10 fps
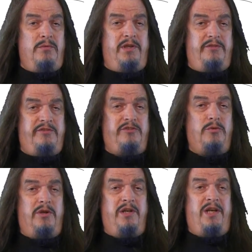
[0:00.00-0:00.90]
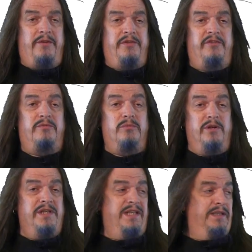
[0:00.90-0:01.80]
when he squirted out this
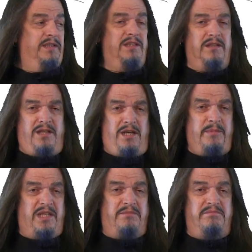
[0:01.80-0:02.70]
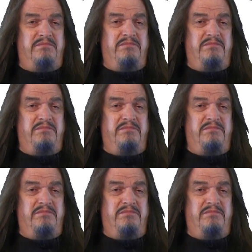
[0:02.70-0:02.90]
runny, globby,